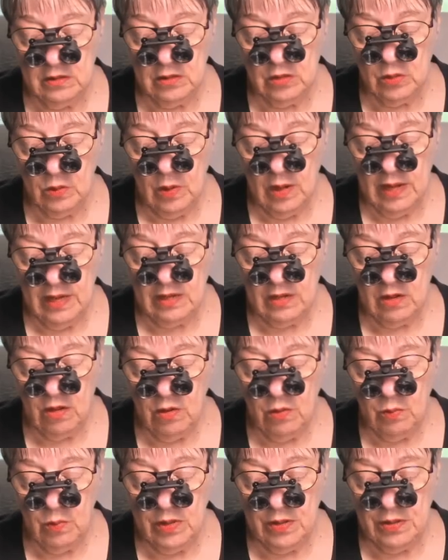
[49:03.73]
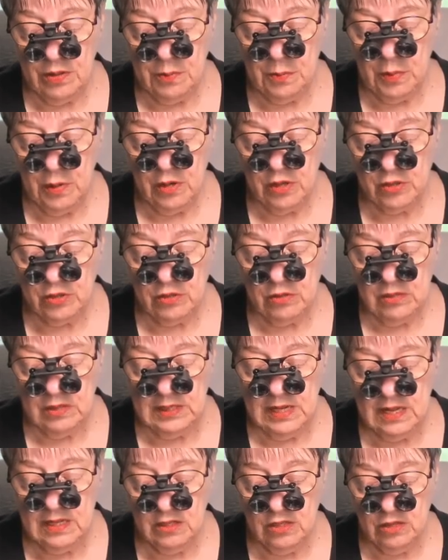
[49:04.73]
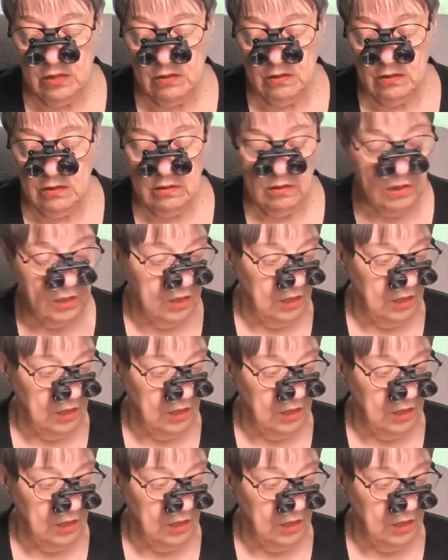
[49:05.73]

Do I go with a partial denture?